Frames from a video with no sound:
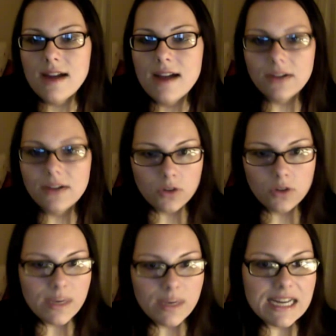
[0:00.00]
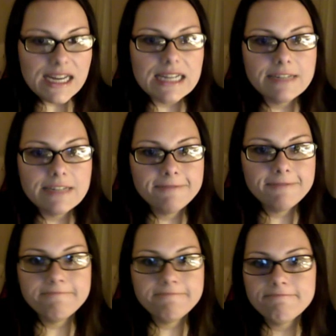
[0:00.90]
After a week,
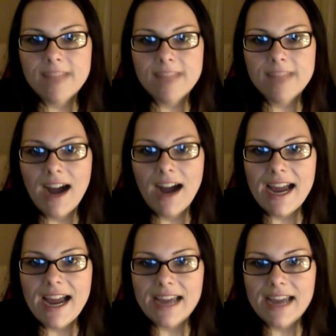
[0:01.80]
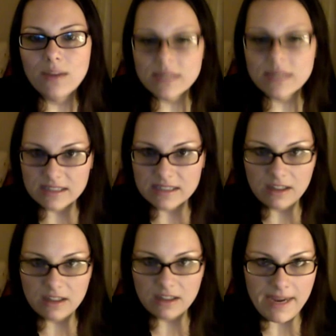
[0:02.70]
I was still in
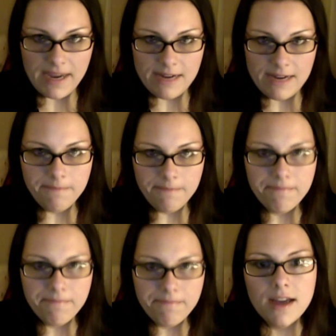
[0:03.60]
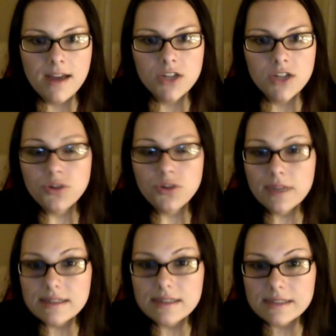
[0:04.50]
a lot of pain. 2
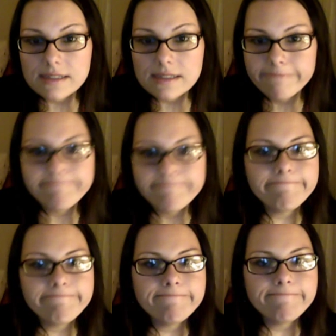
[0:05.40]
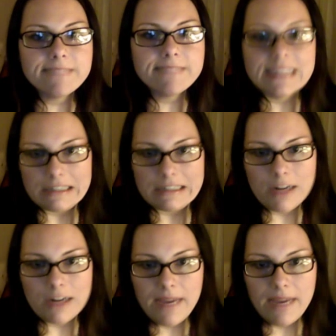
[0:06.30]
weeks, still in a
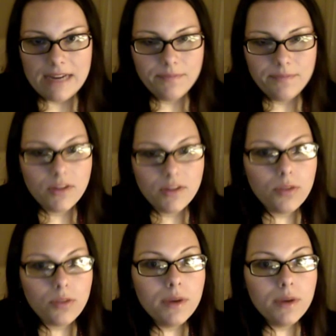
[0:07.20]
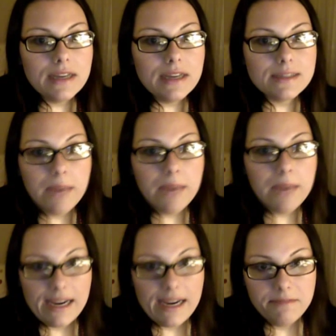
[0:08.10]
lot of pain. 3 weeks,
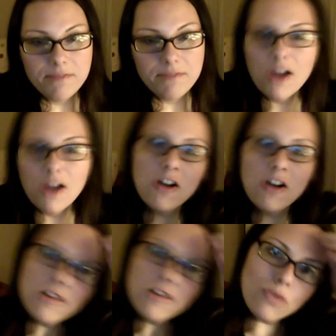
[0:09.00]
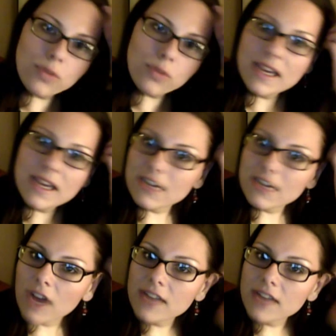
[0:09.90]
pain. 4th week, I
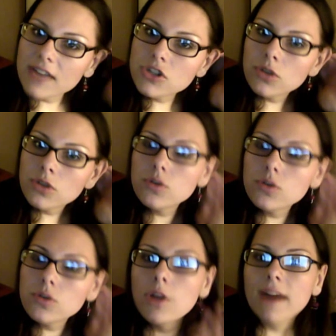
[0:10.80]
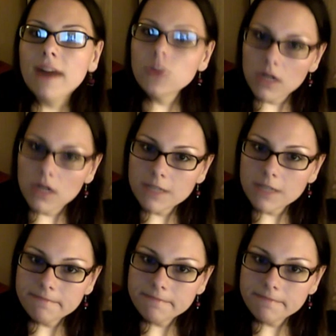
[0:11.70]
tried to go back to work.